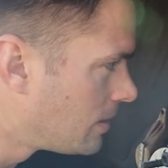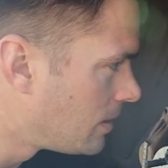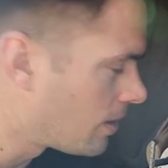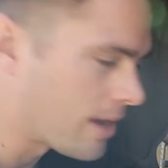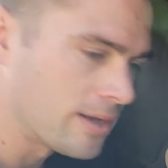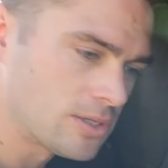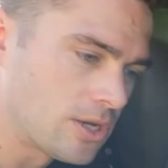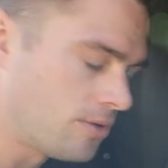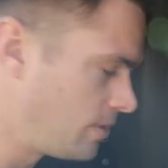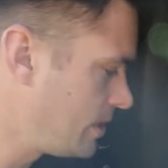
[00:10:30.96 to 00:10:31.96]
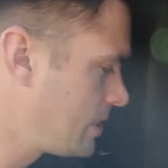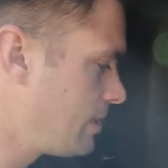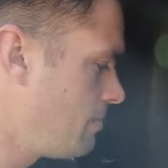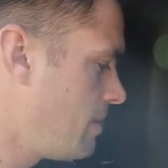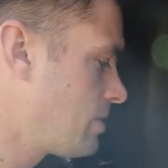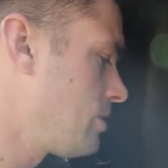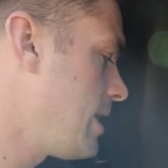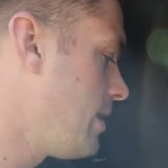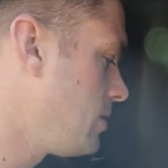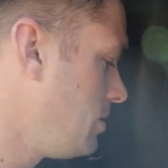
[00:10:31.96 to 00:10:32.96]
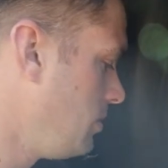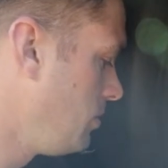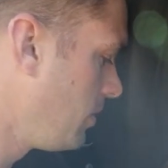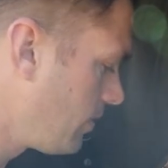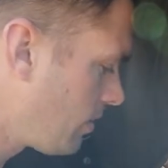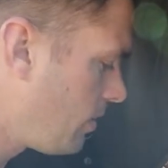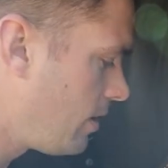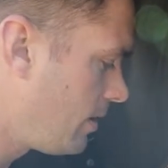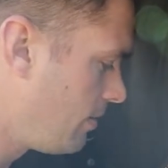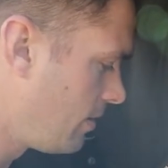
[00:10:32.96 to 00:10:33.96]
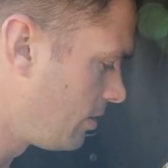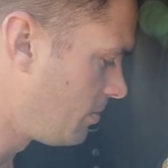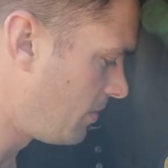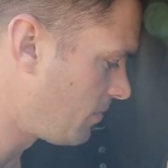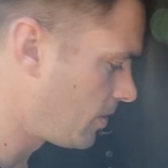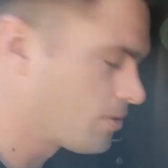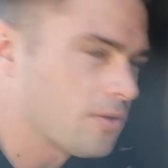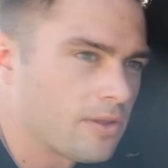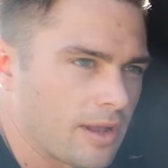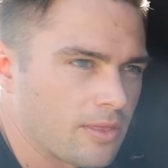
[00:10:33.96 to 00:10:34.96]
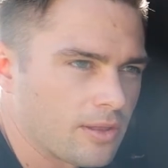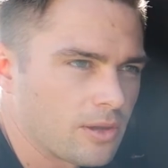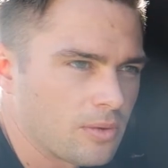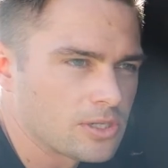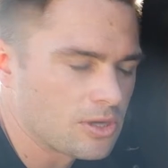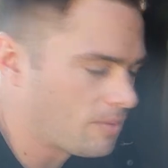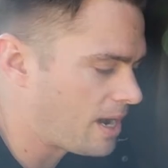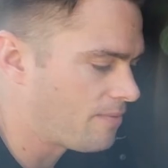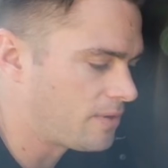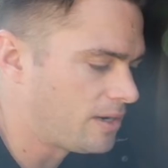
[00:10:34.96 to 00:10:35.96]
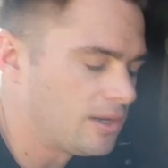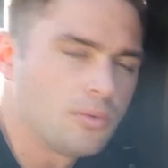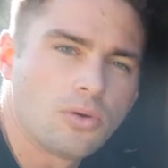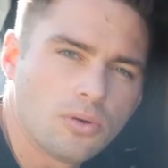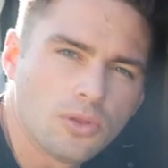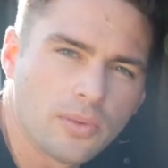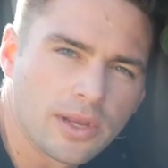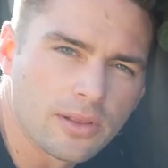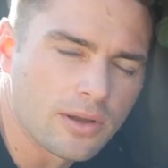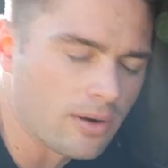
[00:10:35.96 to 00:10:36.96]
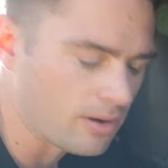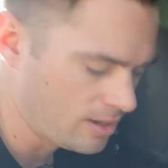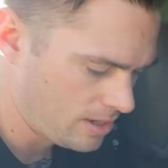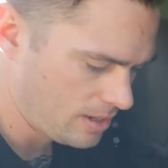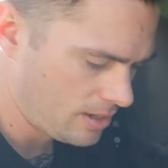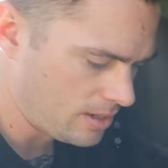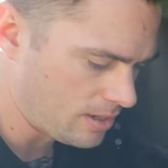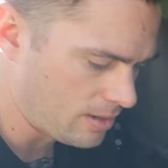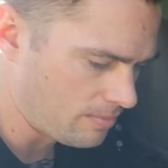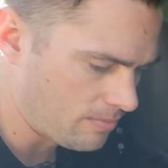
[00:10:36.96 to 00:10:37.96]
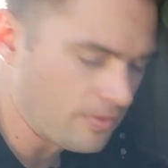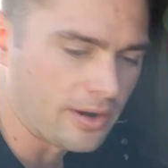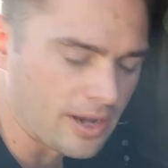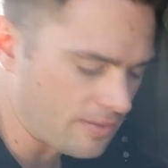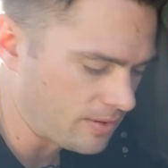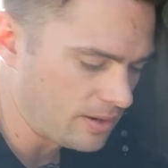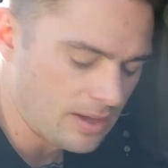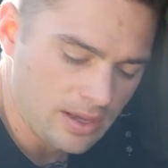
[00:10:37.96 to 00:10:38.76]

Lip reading: Okay, so this measures out to, and they're on a little bit farther than I thought they were, so I'm confident it will hold the weight of the car. Very confident.